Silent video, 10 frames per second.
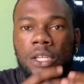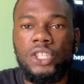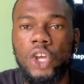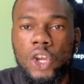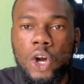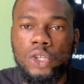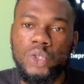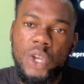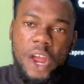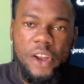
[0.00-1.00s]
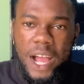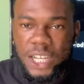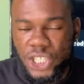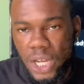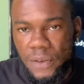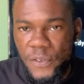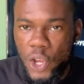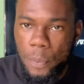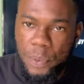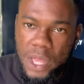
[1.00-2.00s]
So now to the reaction
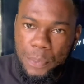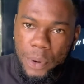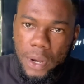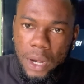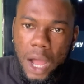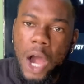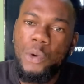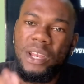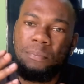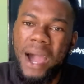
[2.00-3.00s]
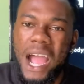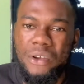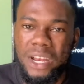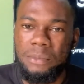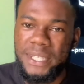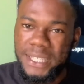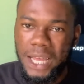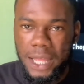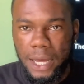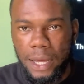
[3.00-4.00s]
video, people, are with Byron
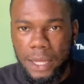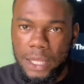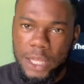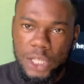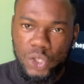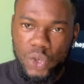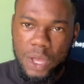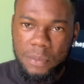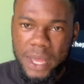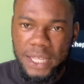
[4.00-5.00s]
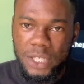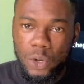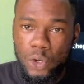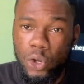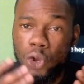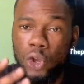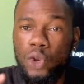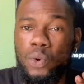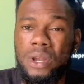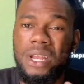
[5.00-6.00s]
Messia. You see me, I say, you don't
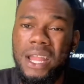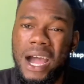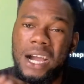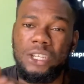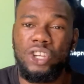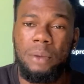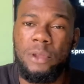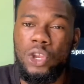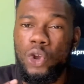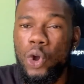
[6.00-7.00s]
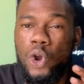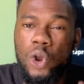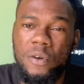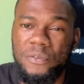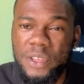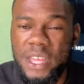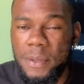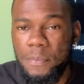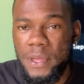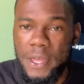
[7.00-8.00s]
know the dog drop the No Love
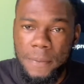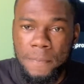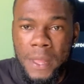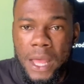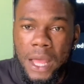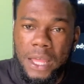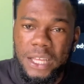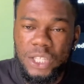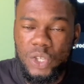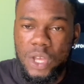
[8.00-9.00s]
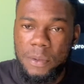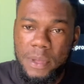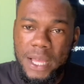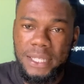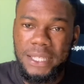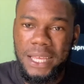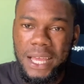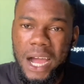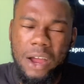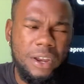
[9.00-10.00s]
EP. You see me, I say,
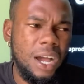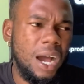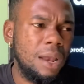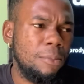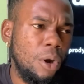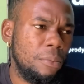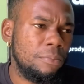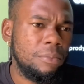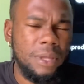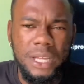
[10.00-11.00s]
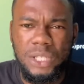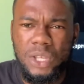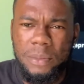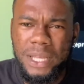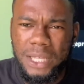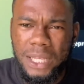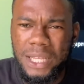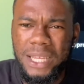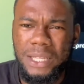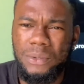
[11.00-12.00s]
or the album. You see me, I say, I
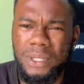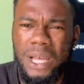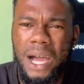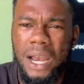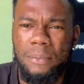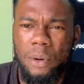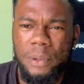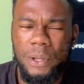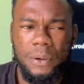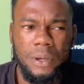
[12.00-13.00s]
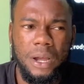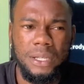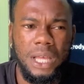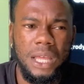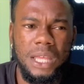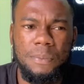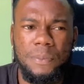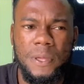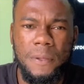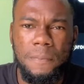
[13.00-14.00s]
think it was an album, you know, or it's an EP.